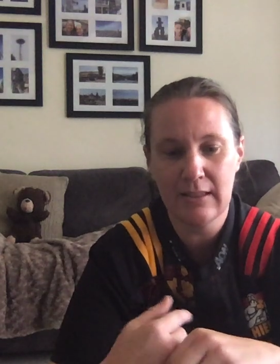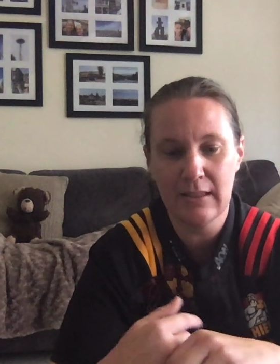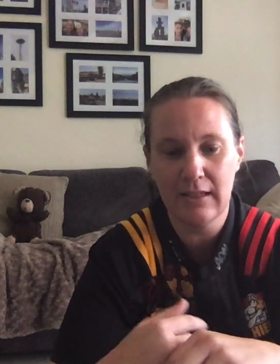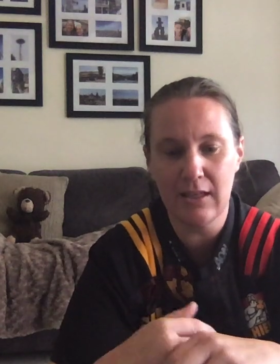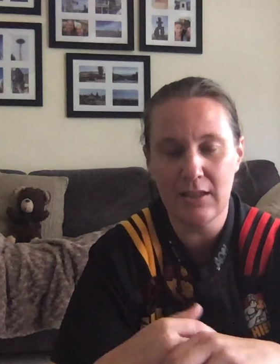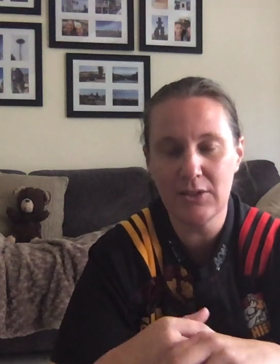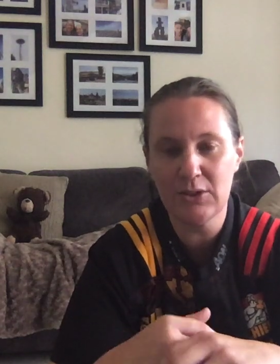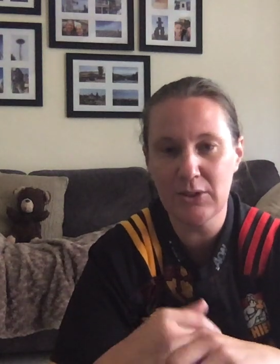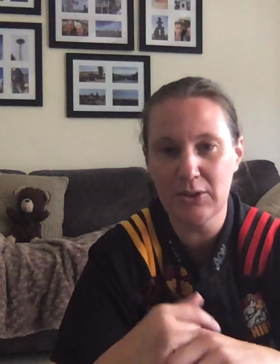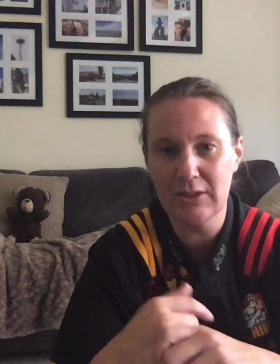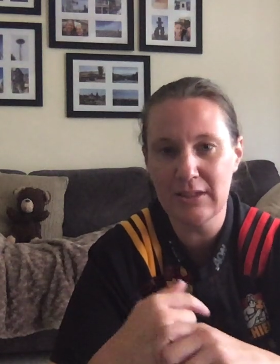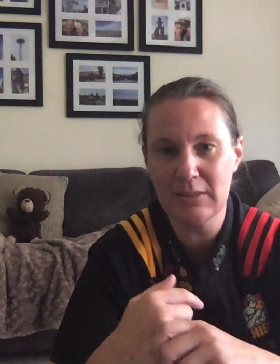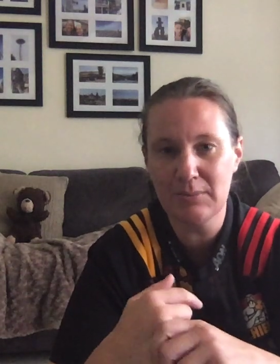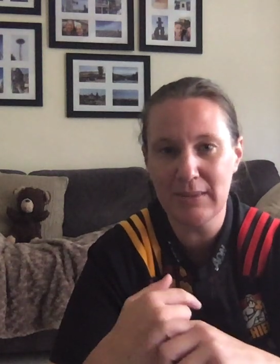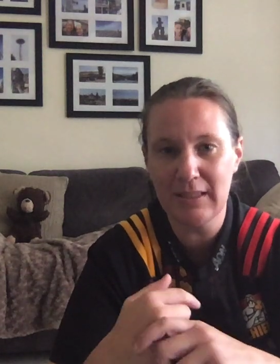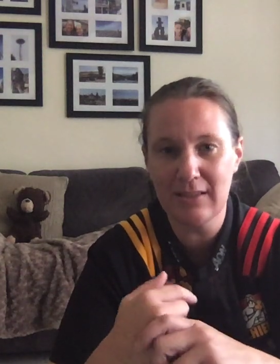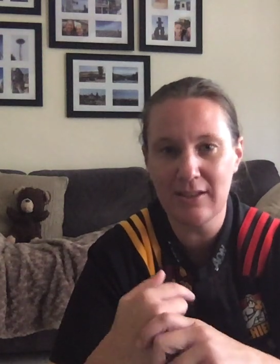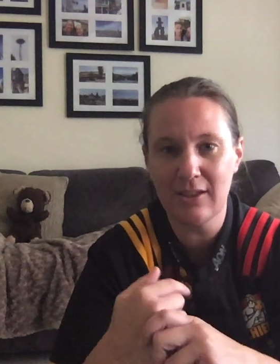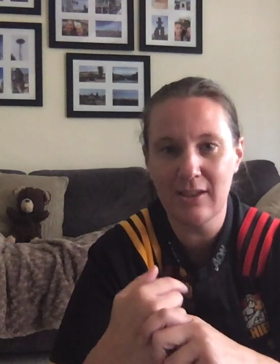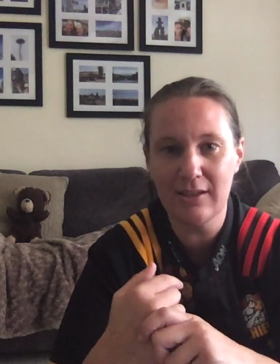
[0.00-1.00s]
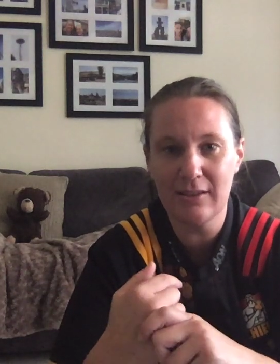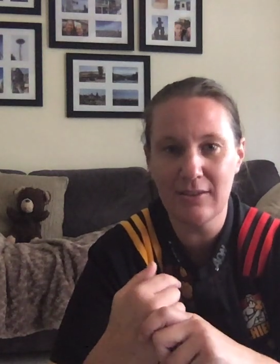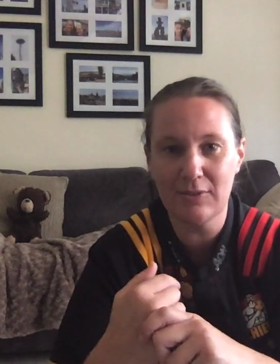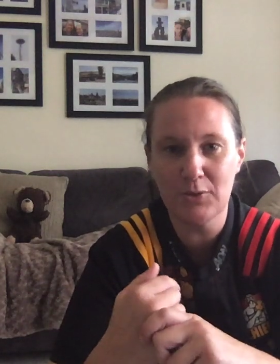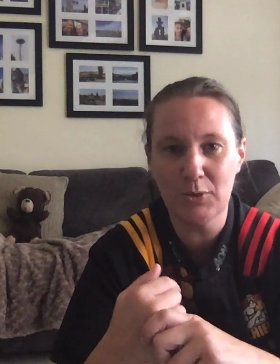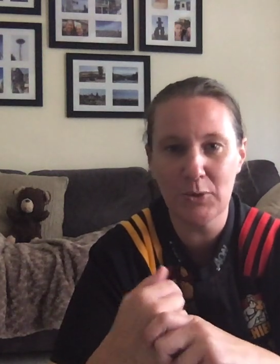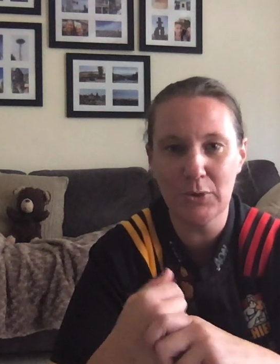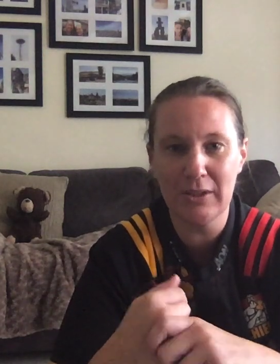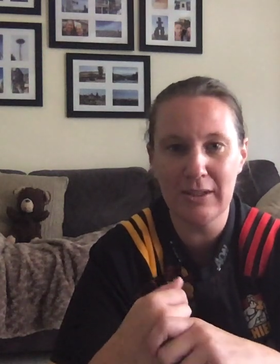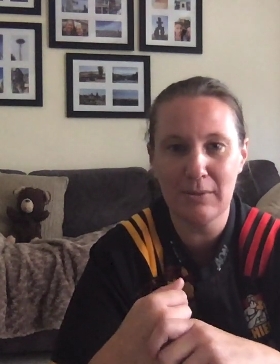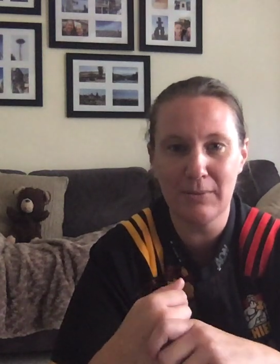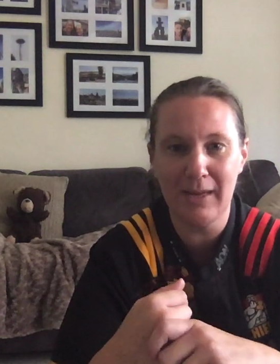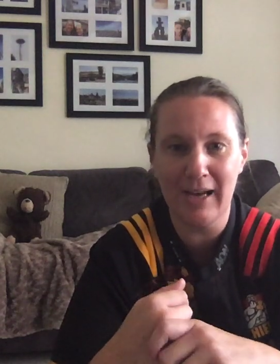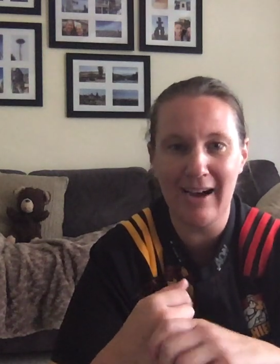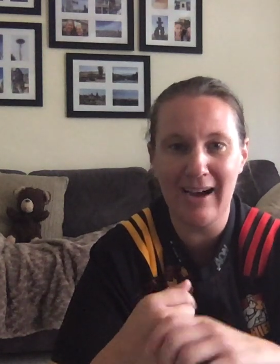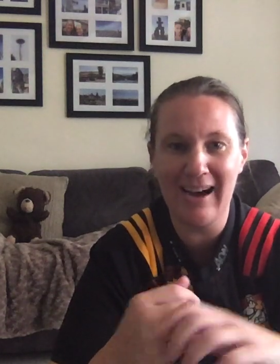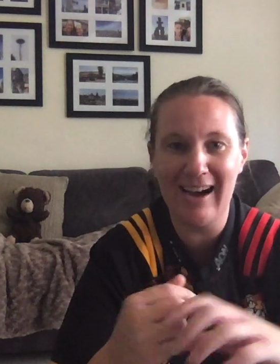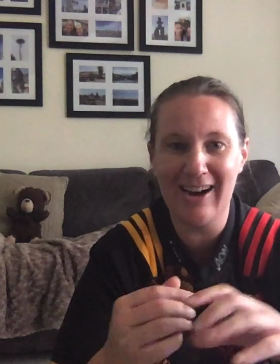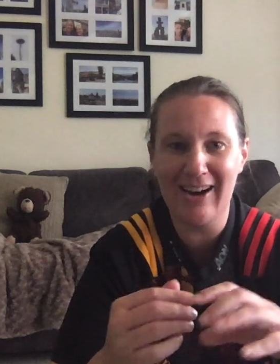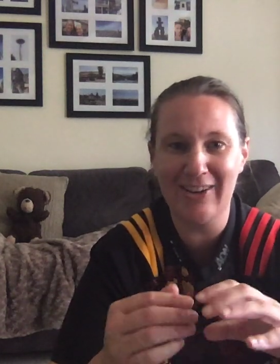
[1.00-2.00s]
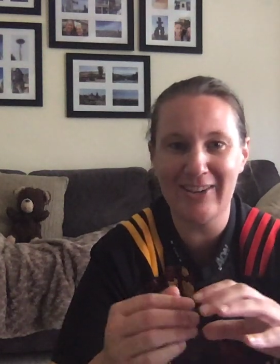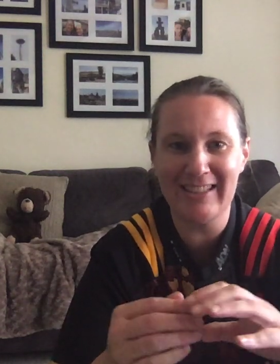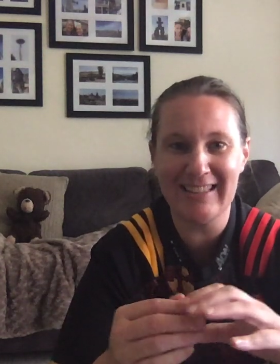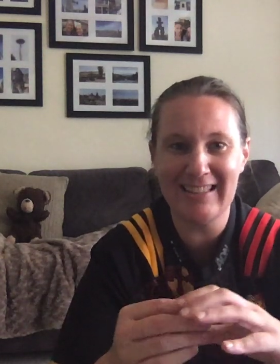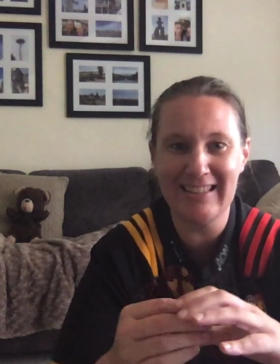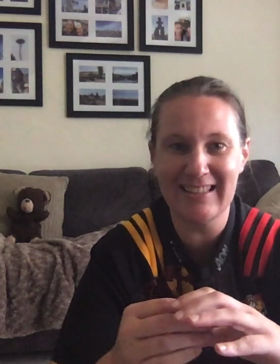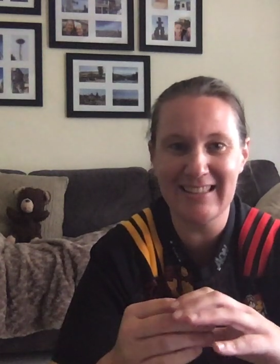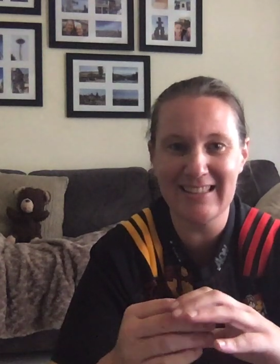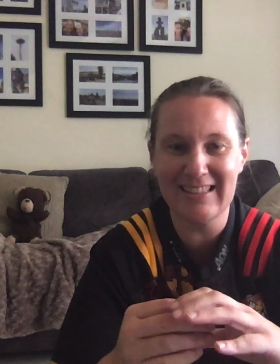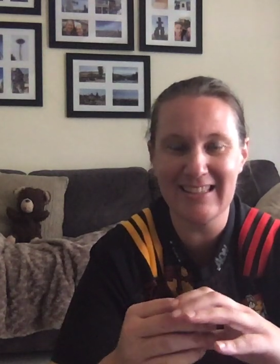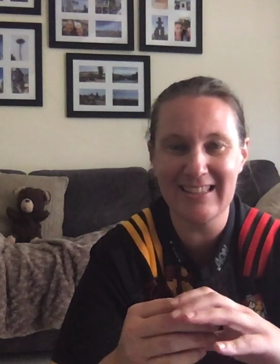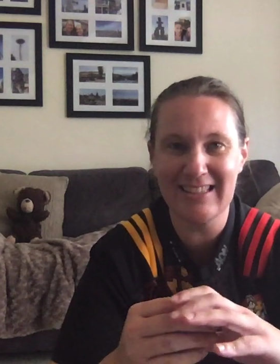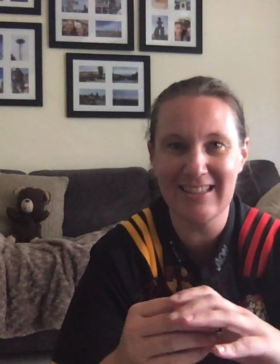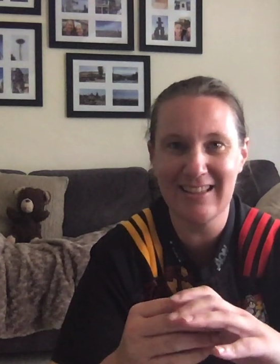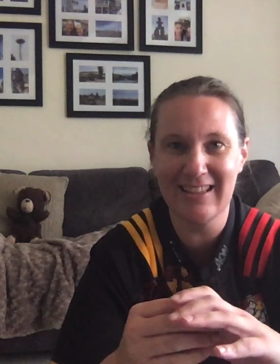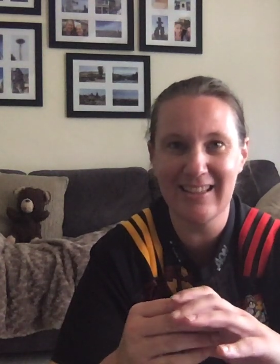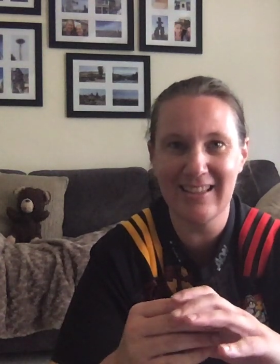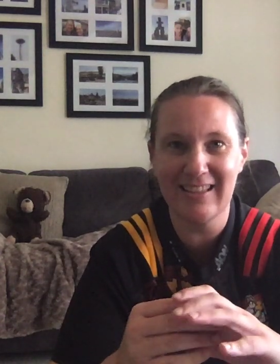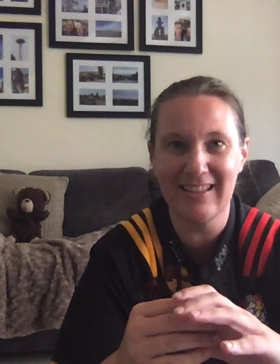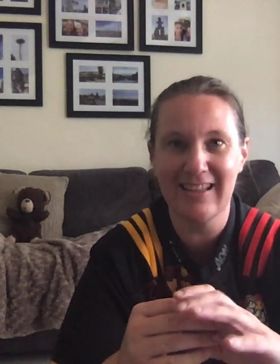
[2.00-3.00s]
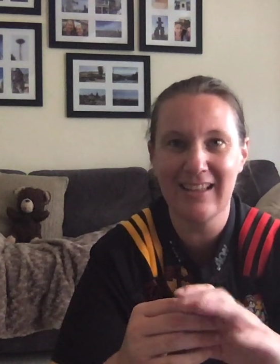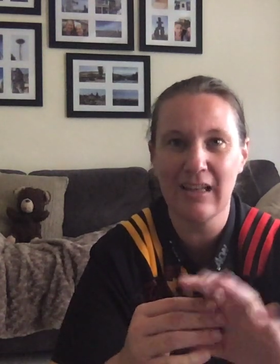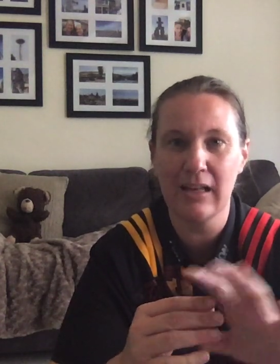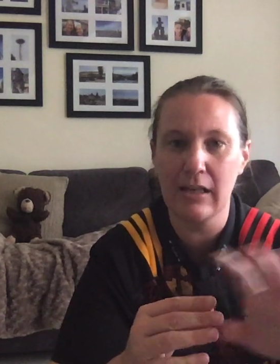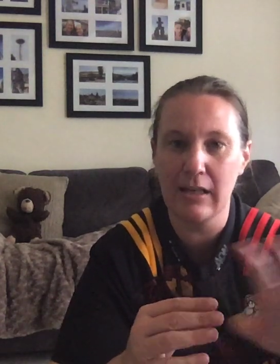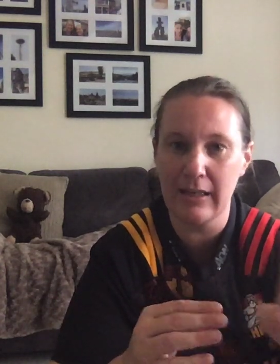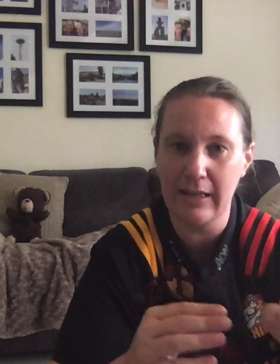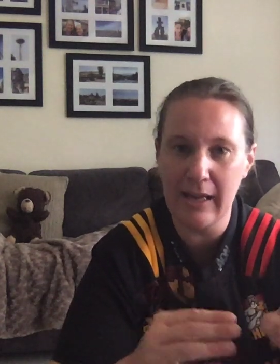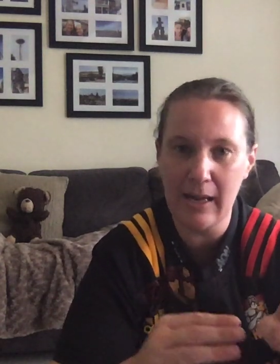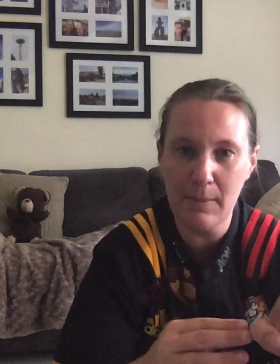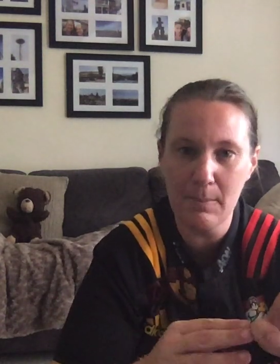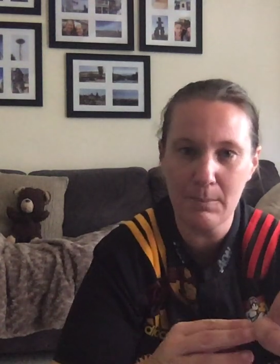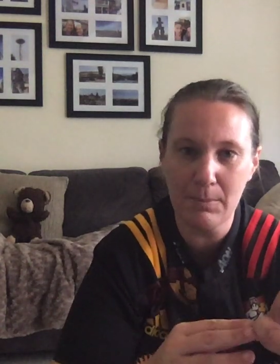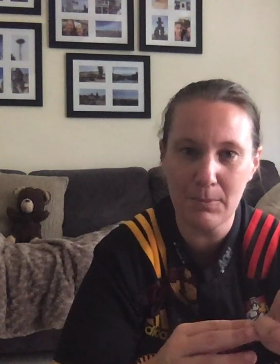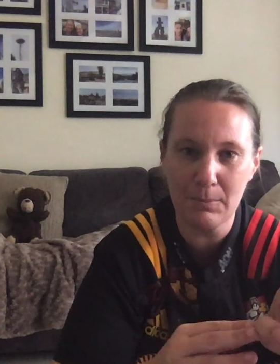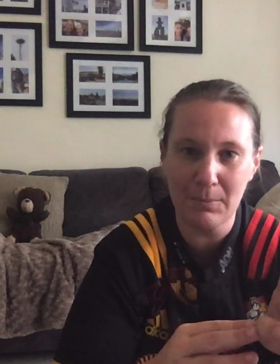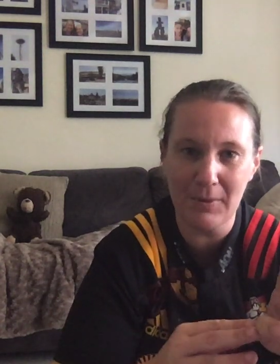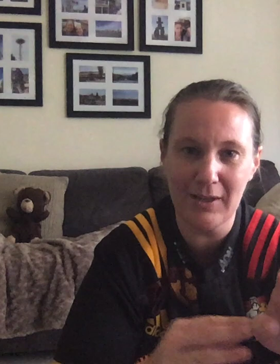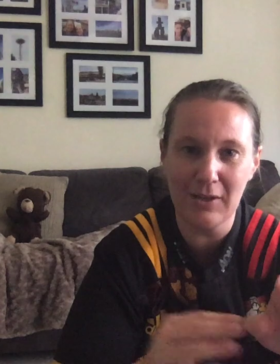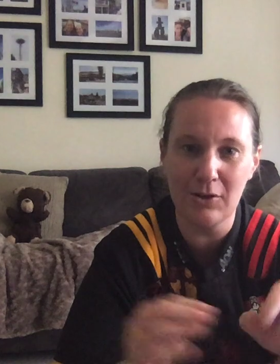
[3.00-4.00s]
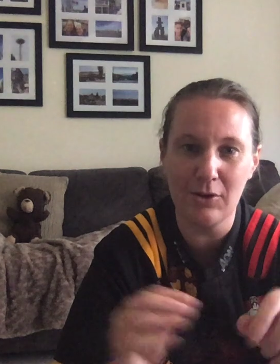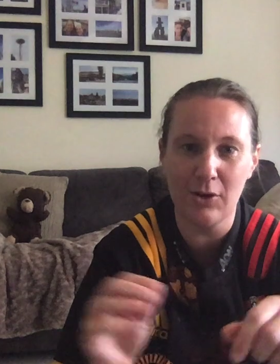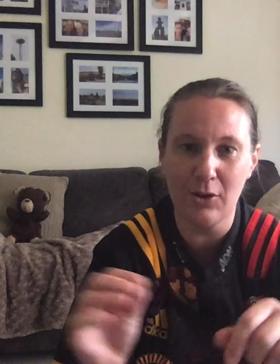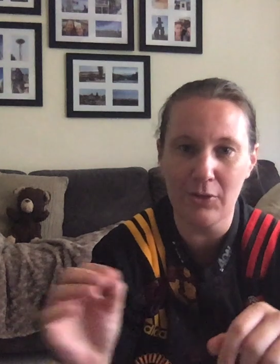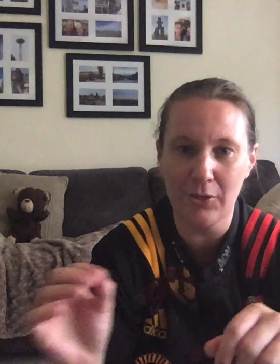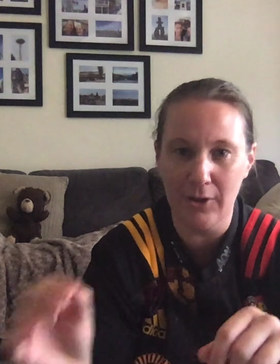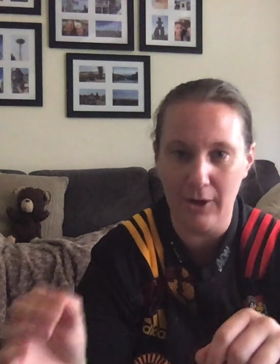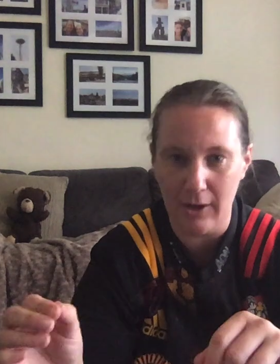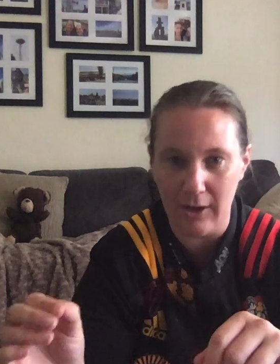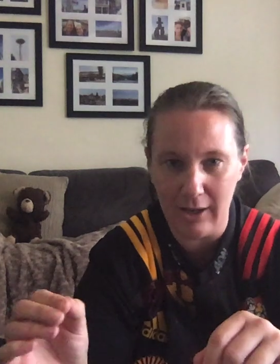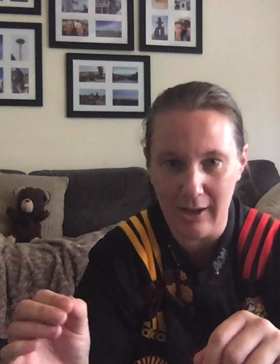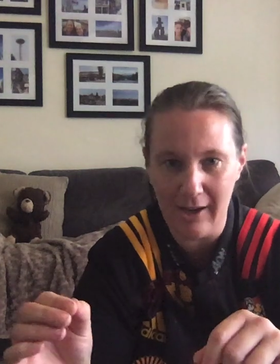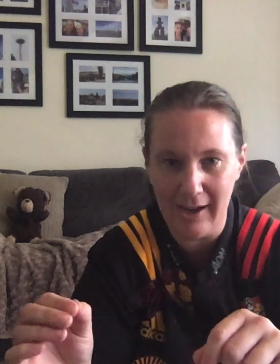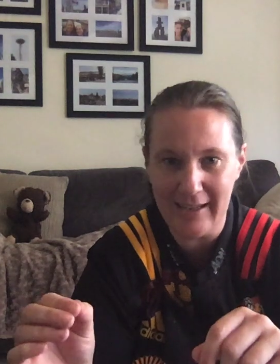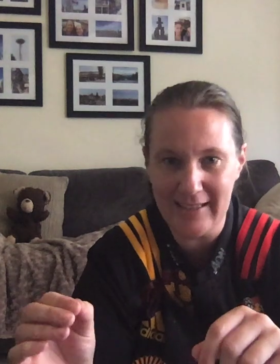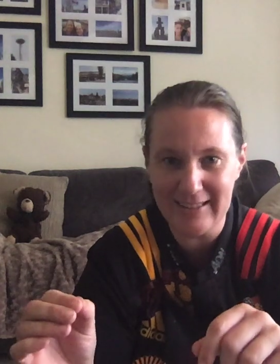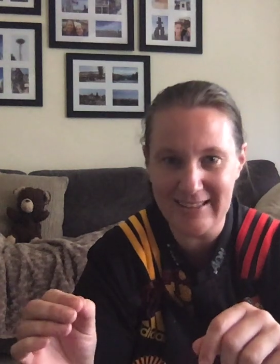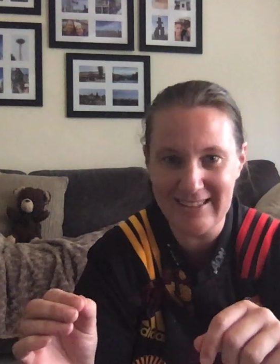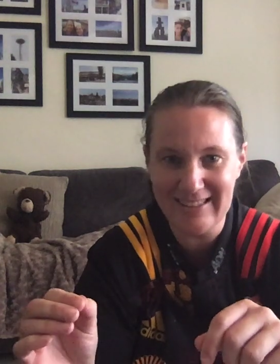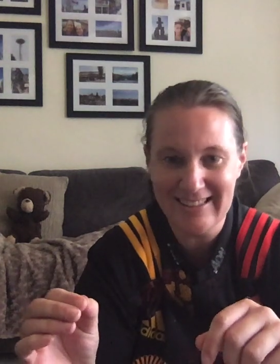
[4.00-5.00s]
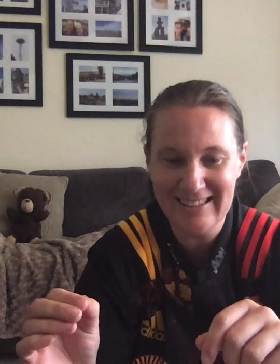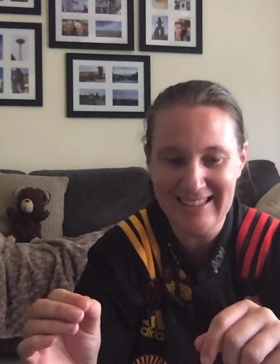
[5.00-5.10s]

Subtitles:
And John has been kind of talking about how he is the lamp but not the light.